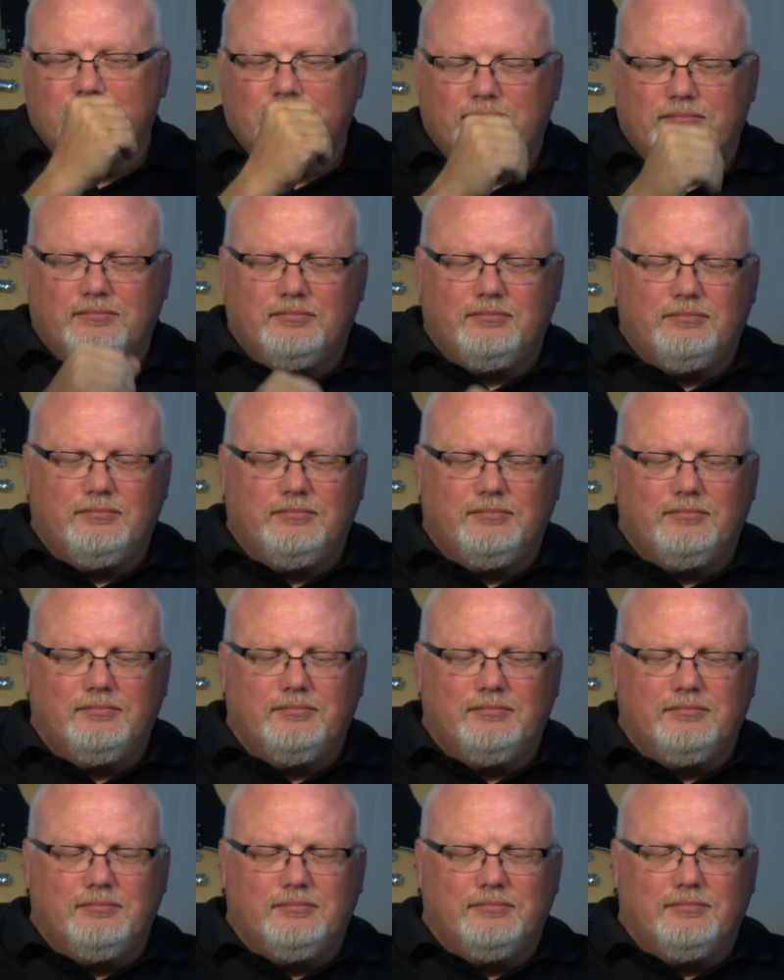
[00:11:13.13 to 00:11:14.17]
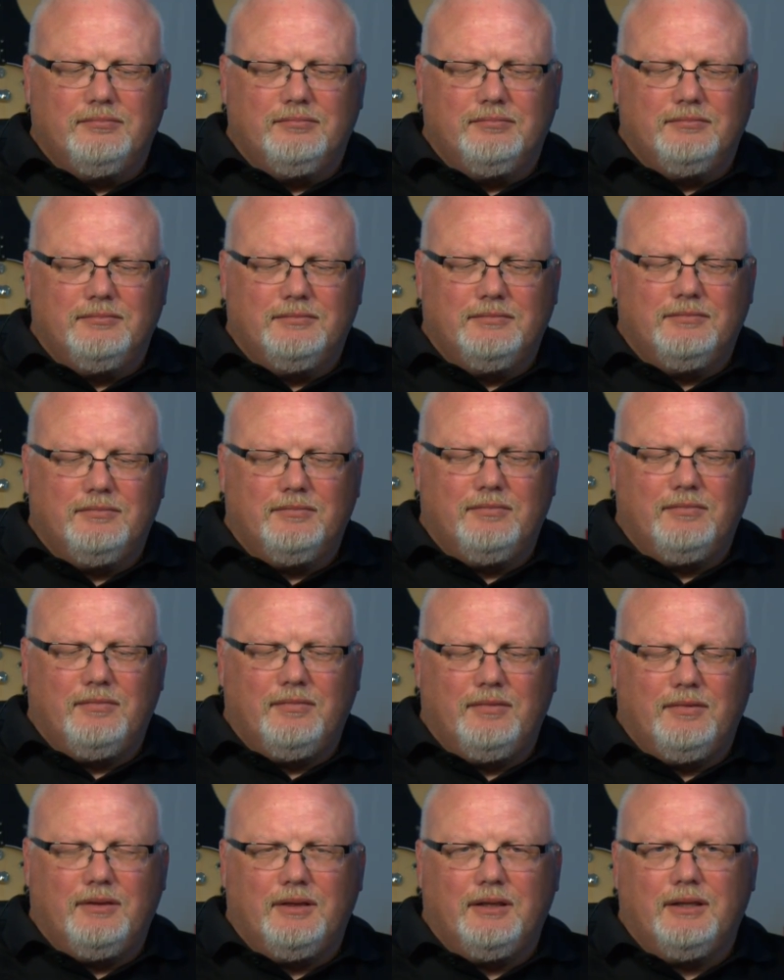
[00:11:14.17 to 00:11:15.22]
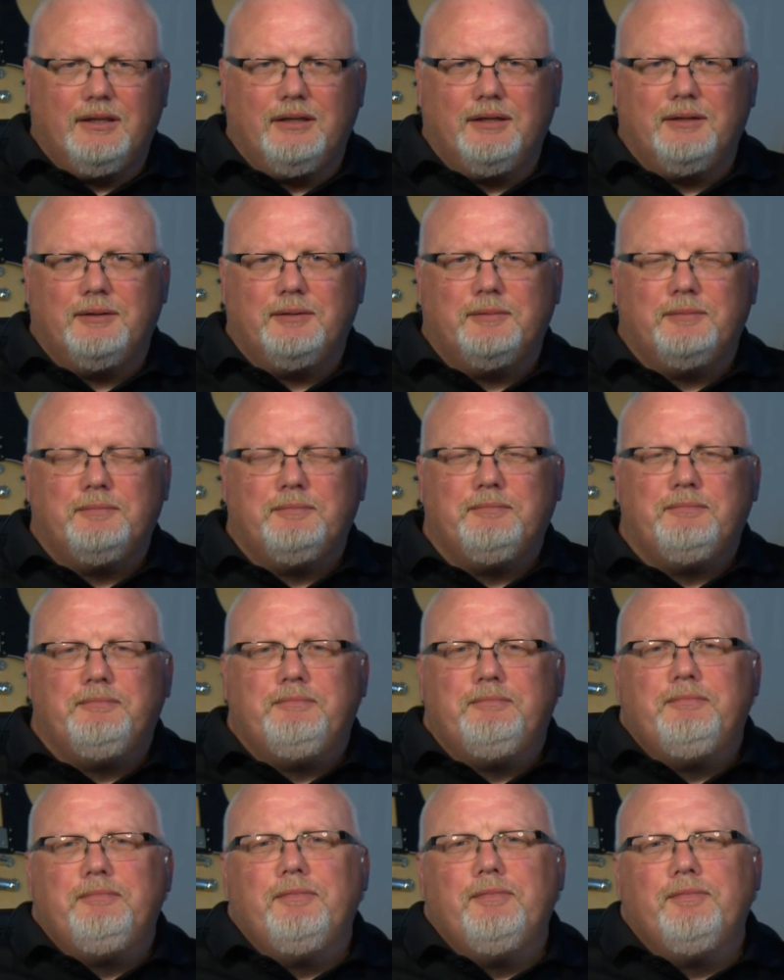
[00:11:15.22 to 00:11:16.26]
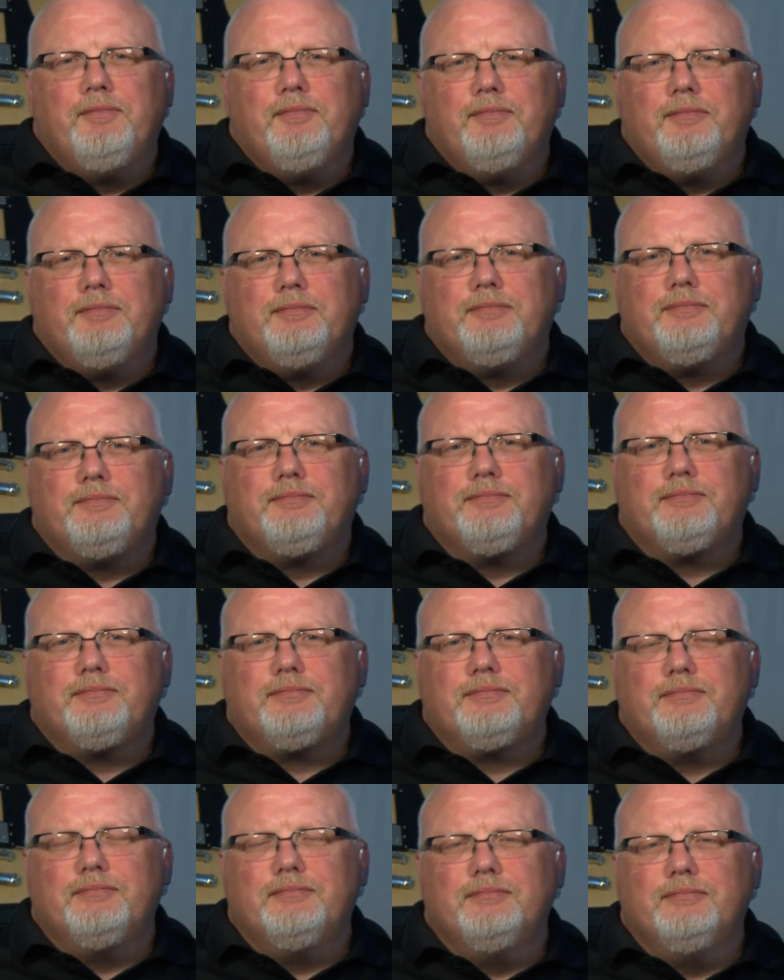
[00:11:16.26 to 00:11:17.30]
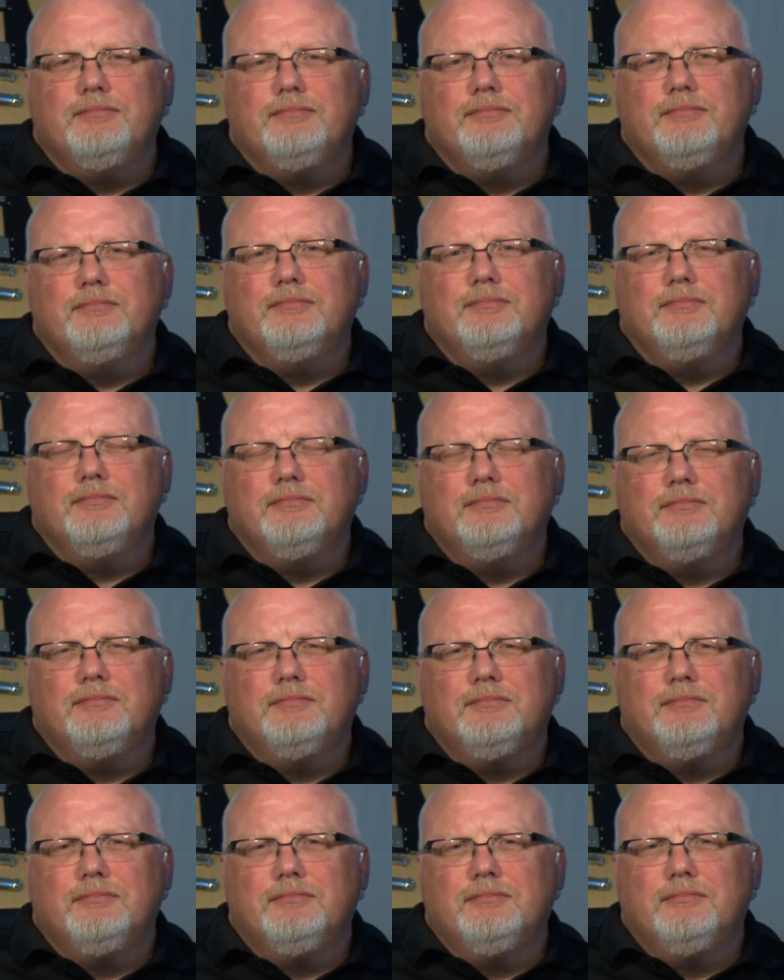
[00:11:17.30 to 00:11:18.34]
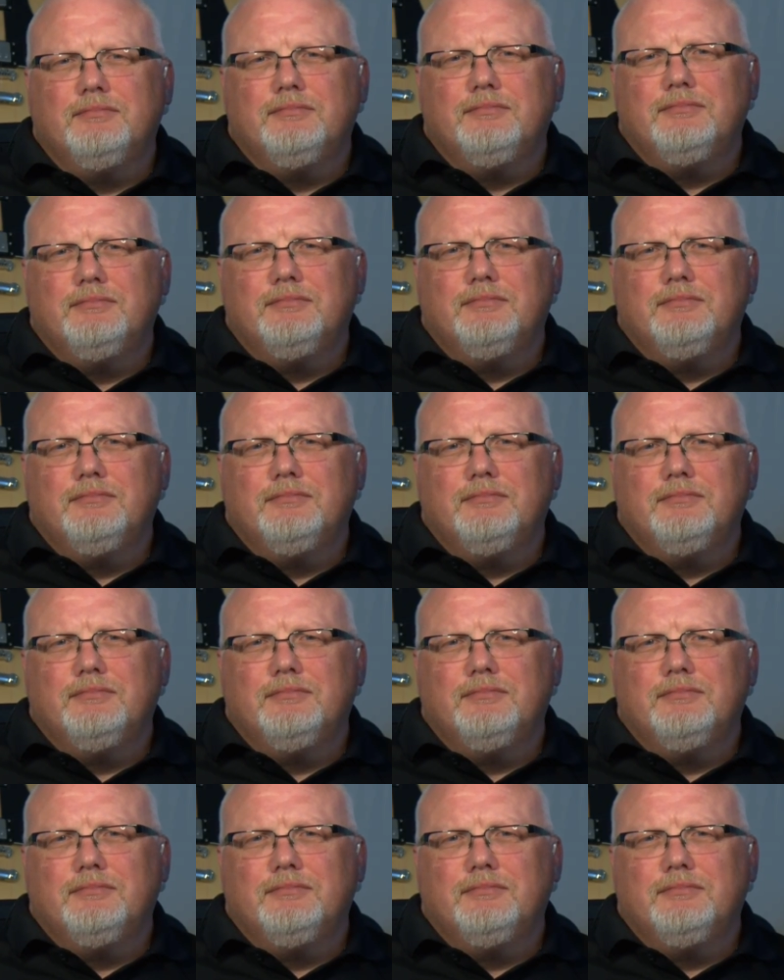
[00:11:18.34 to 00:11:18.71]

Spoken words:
(not speaking)